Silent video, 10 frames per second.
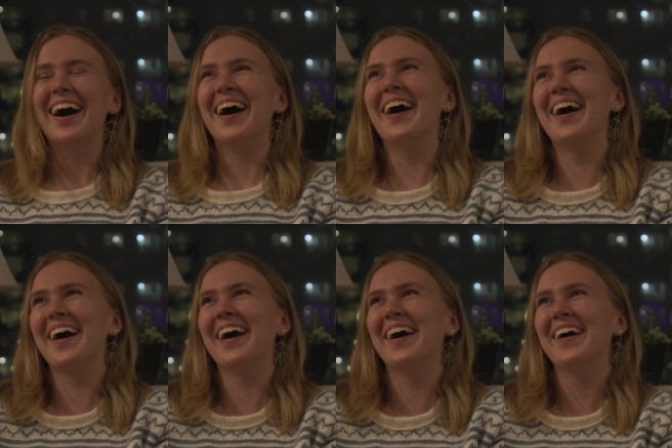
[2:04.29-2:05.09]

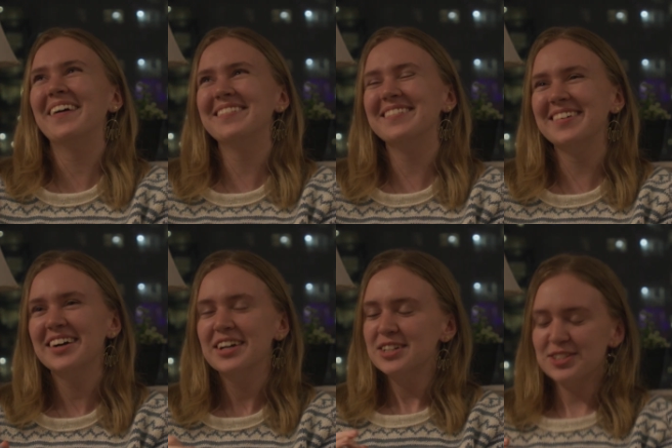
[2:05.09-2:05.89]
sign
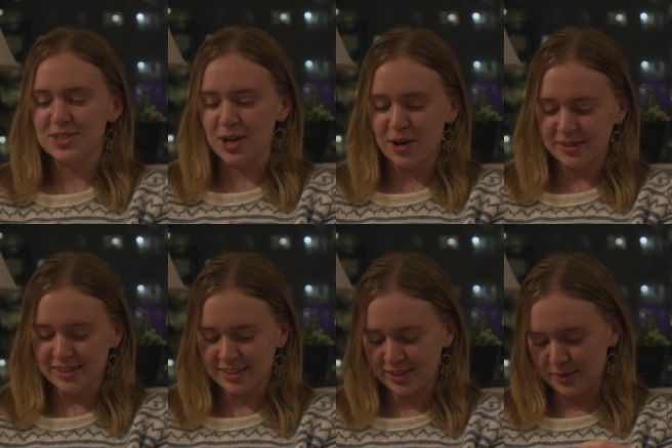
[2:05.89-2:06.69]
So
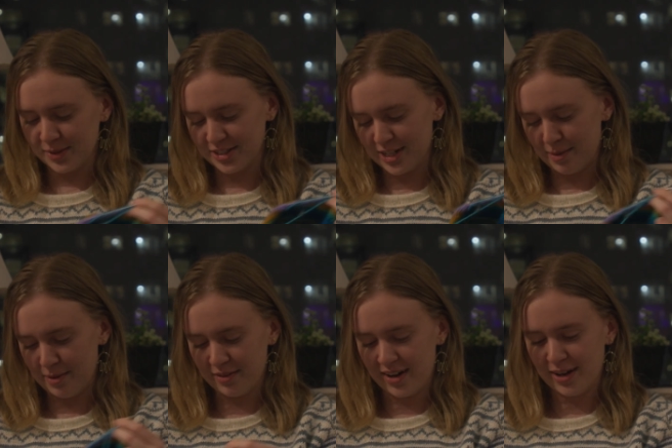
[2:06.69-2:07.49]
literally the worst job I've
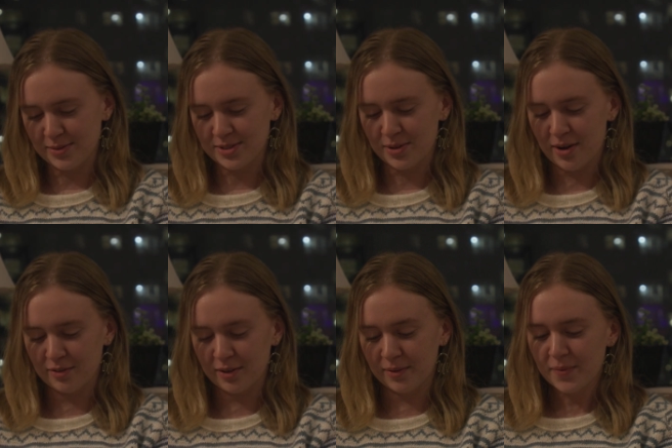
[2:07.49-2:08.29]
ever had. It was so
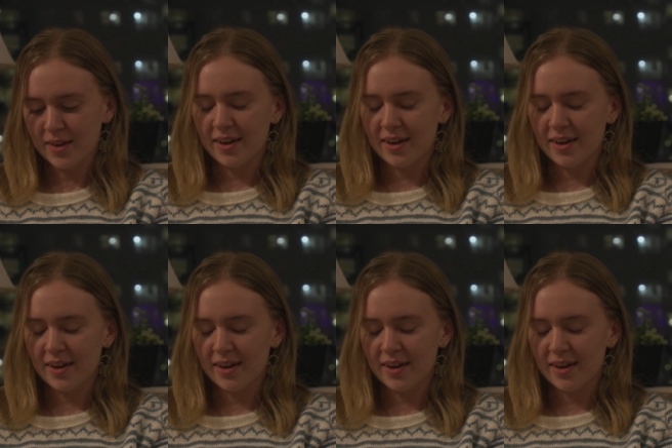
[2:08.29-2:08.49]
awful.